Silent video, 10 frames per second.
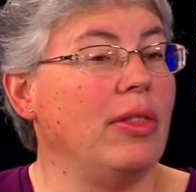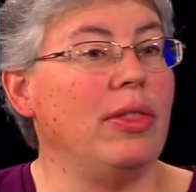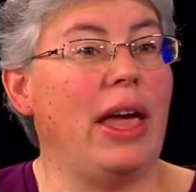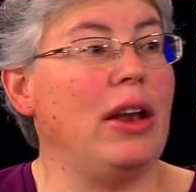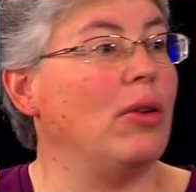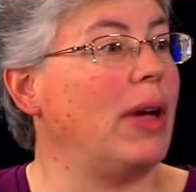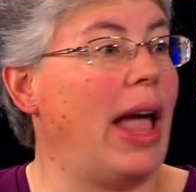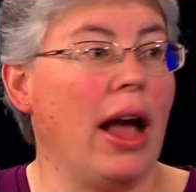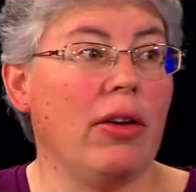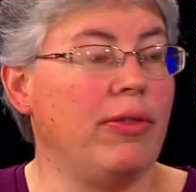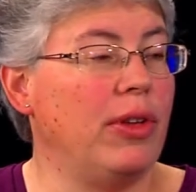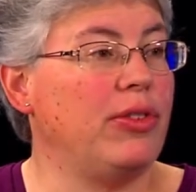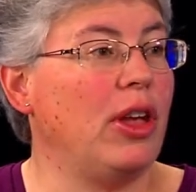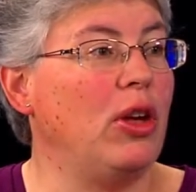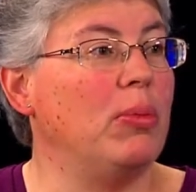They don't care if it's
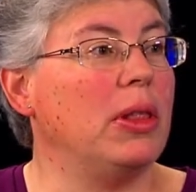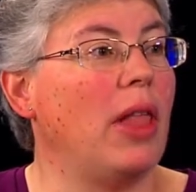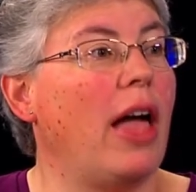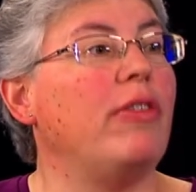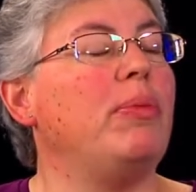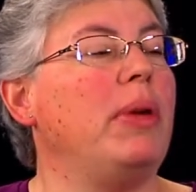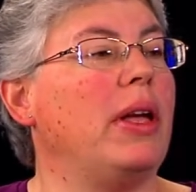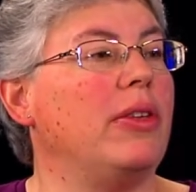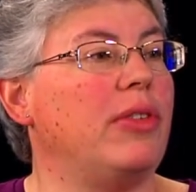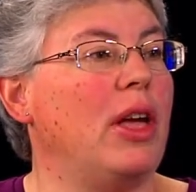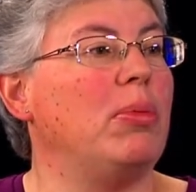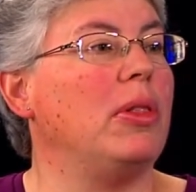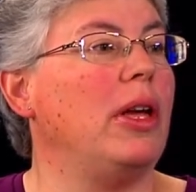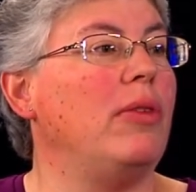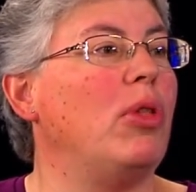a human life because they
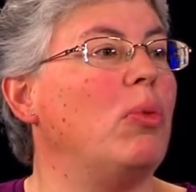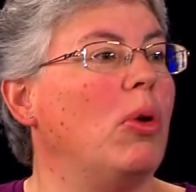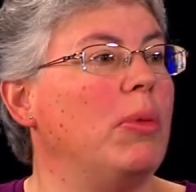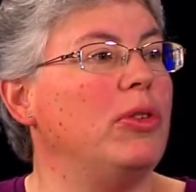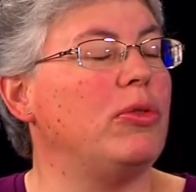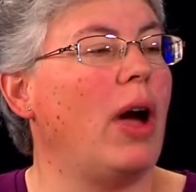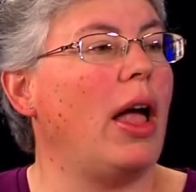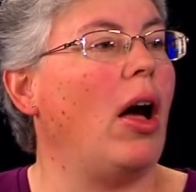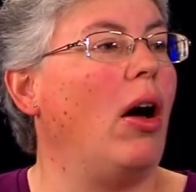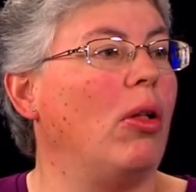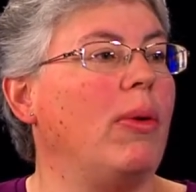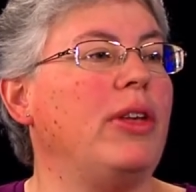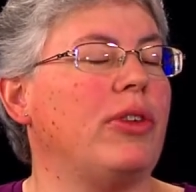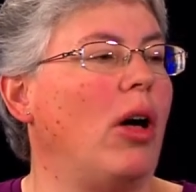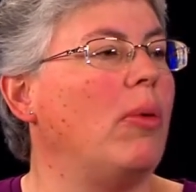believe the woman's right
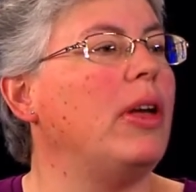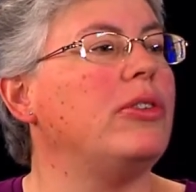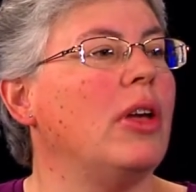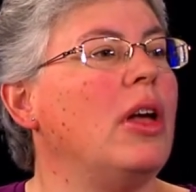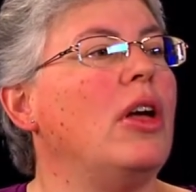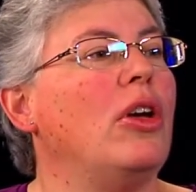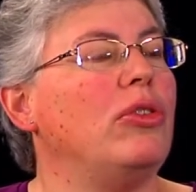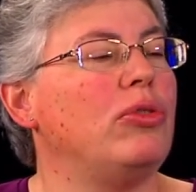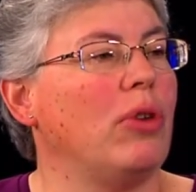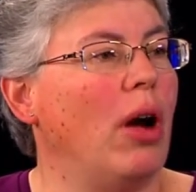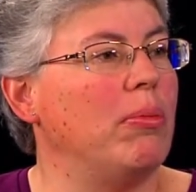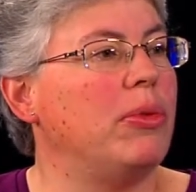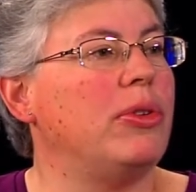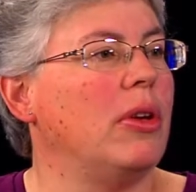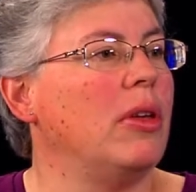always, always trumps